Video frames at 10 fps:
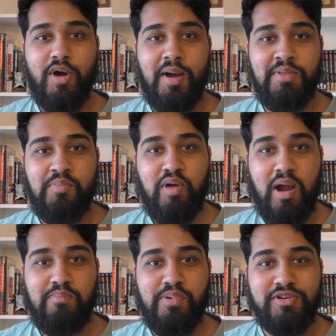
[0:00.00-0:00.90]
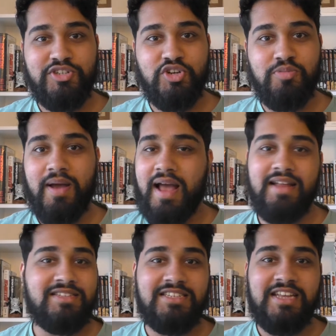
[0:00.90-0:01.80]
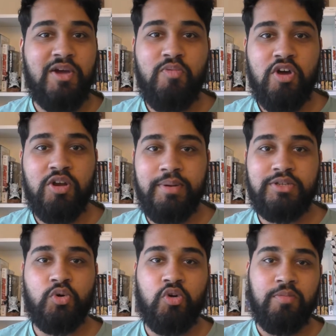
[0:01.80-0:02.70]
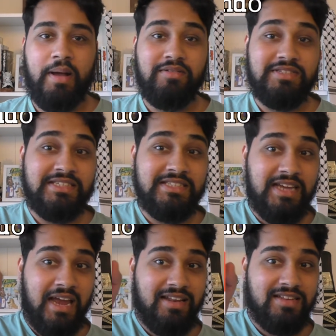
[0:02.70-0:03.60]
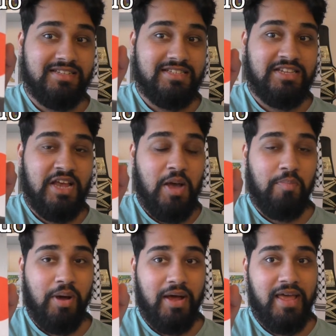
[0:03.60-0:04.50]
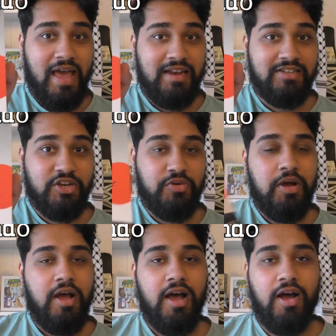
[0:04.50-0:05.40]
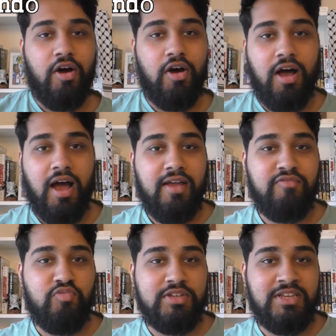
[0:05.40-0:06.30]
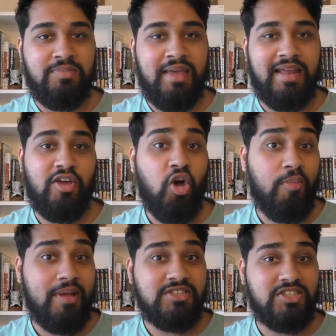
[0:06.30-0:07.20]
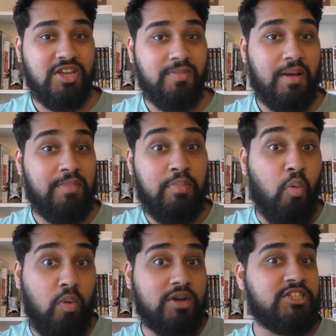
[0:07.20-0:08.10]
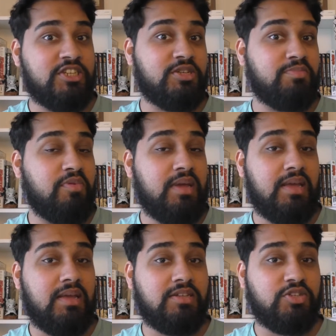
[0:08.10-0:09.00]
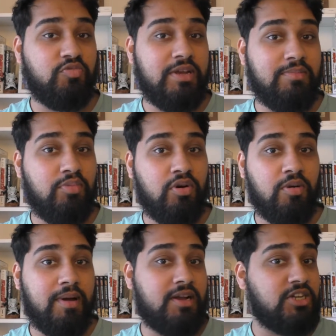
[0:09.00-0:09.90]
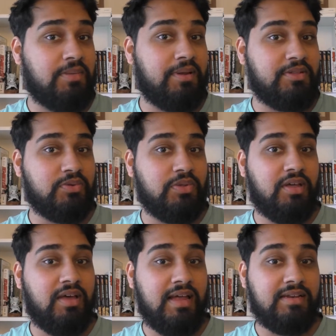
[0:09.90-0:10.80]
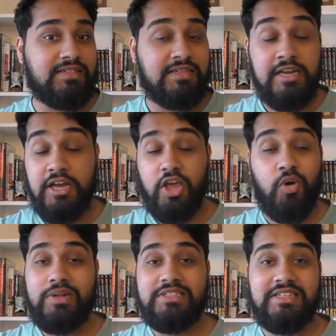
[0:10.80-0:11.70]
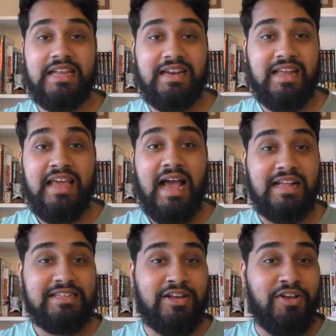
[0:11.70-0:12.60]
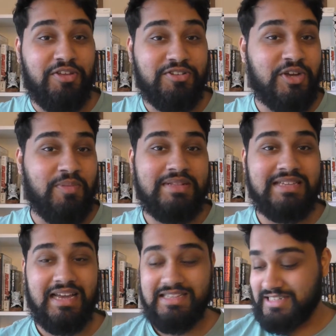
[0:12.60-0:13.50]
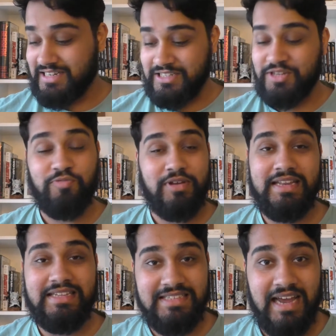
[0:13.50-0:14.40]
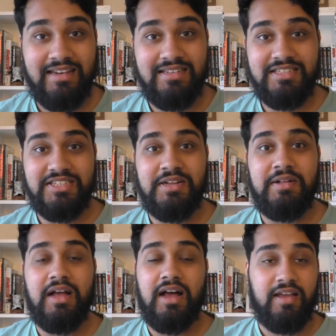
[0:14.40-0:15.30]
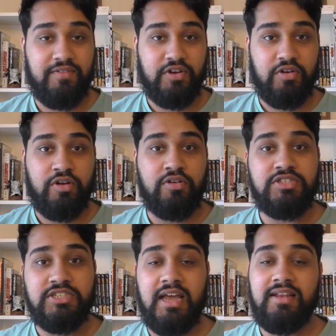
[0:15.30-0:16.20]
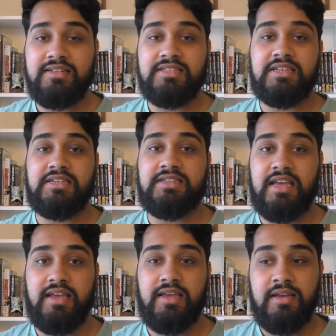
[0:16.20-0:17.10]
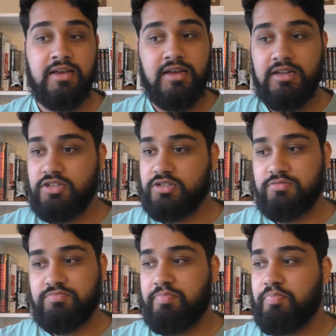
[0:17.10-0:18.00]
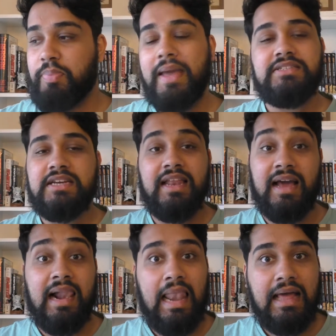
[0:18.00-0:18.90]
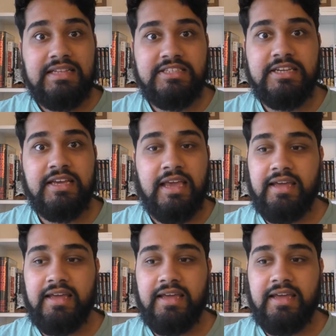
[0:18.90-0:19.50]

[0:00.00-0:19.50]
I'm the Brown Booktuber, and today we're going to be talking about Silence by Endō. I've recently been getting comments about people wanting me to read a book by a Japanese author, and coincidentally, as I got those comments, I started reading Silence. If you don't know, Silence is basically a classic.